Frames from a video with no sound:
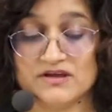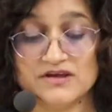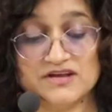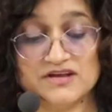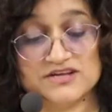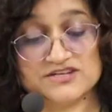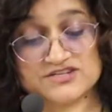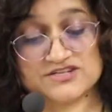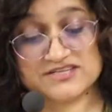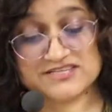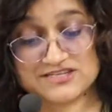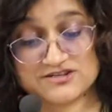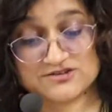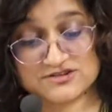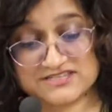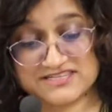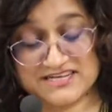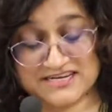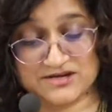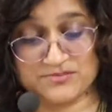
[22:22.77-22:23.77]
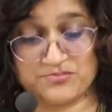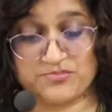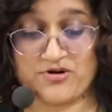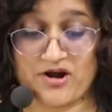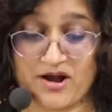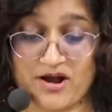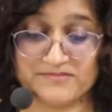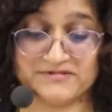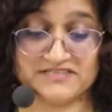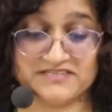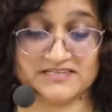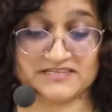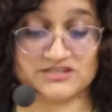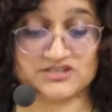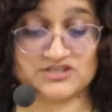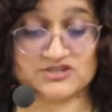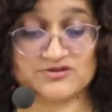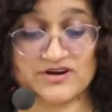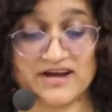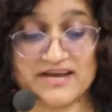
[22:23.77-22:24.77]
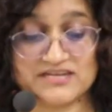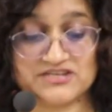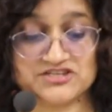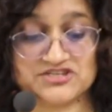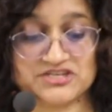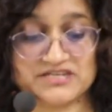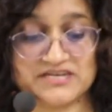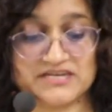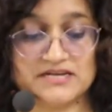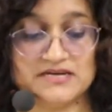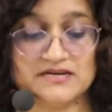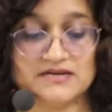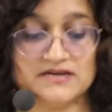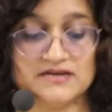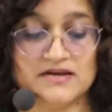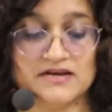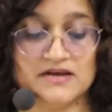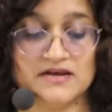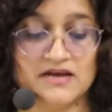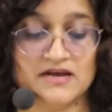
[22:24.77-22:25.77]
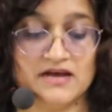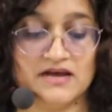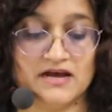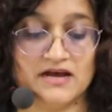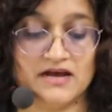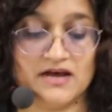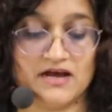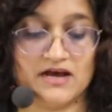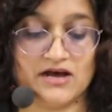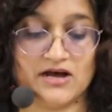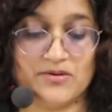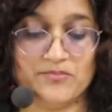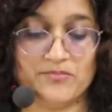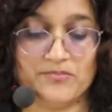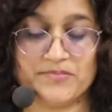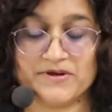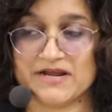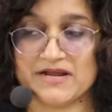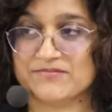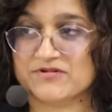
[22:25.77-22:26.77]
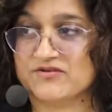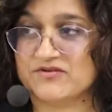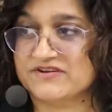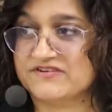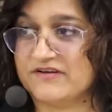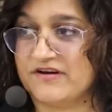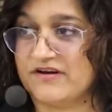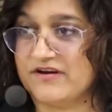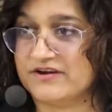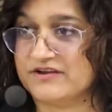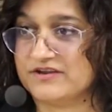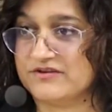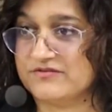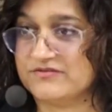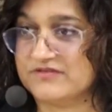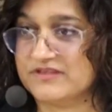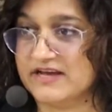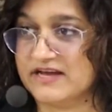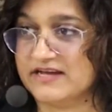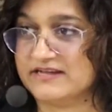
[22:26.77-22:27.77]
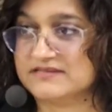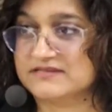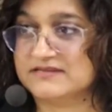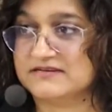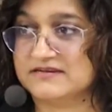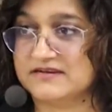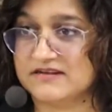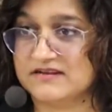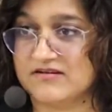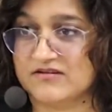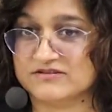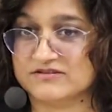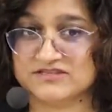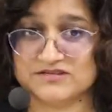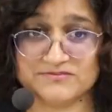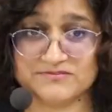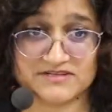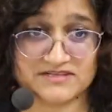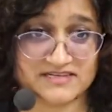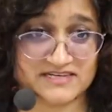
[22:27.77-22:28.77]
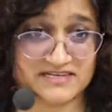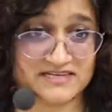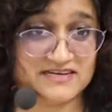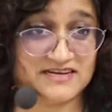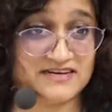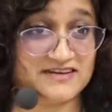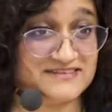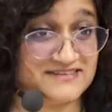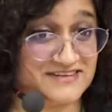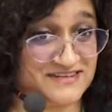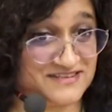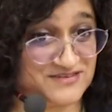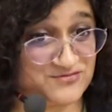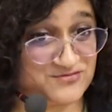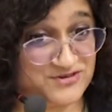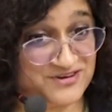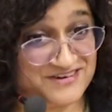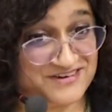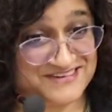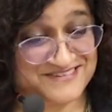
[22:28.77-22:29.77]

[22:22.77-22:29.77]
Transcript: So this looks like a promising strategy, but I'm going to argue that it ultimately doesn't work.